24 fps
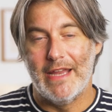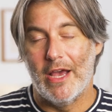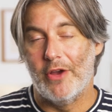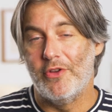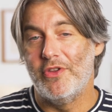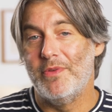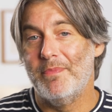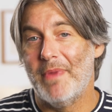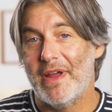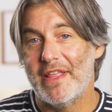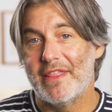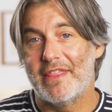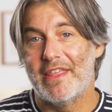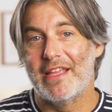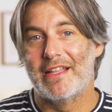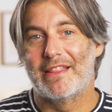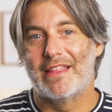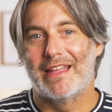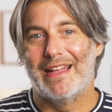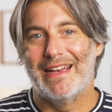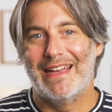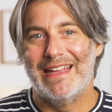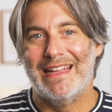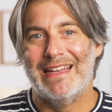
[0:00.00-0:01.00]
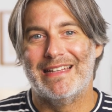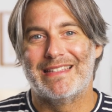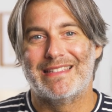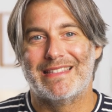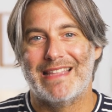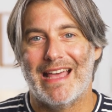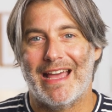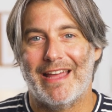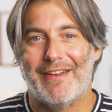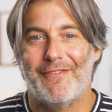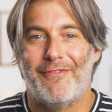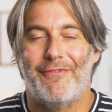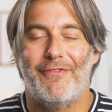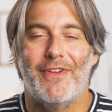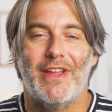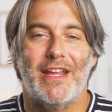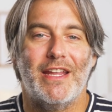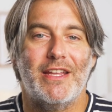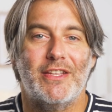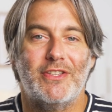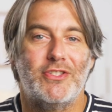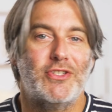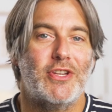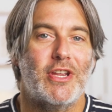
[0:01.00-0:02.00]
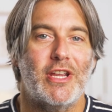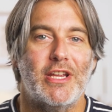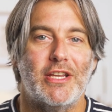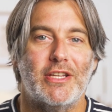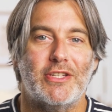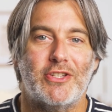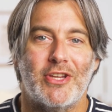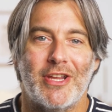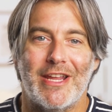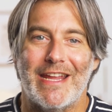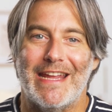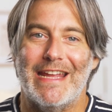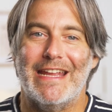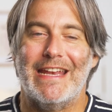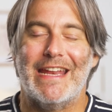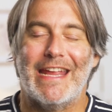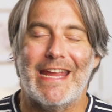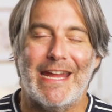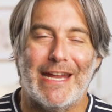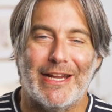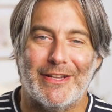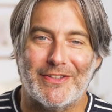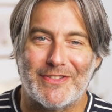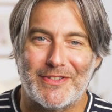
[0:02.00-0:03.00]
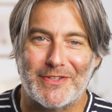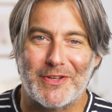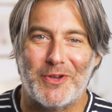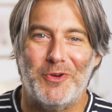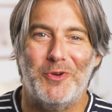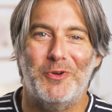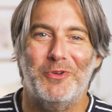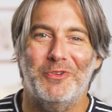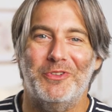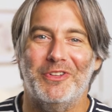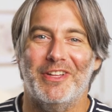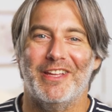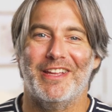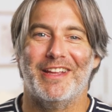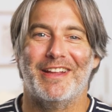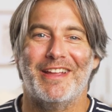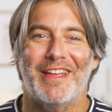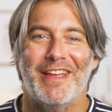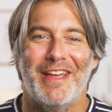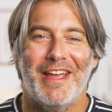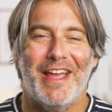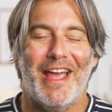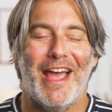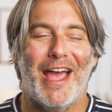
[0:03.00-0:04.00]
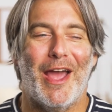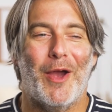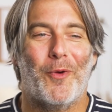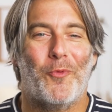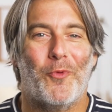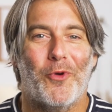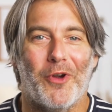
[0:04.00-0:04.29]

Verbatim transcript: Now, you might think that it's that phase change enhanced cooling at